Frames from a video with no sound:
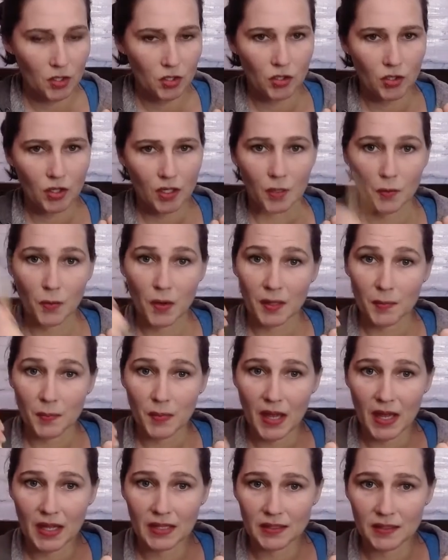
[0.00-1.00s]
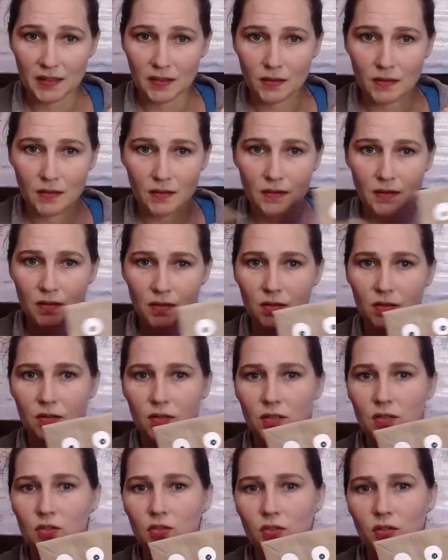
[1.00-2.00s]
You're going to want a pencil
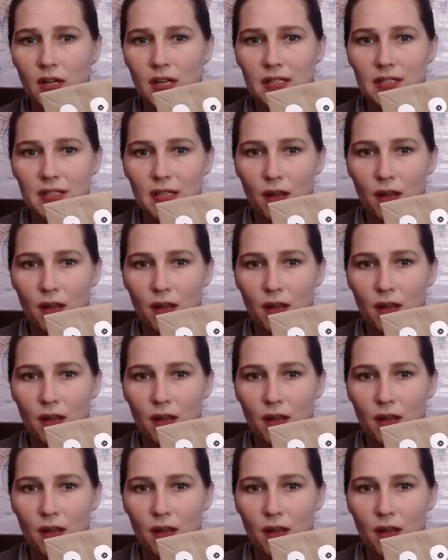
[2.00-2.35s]
to trace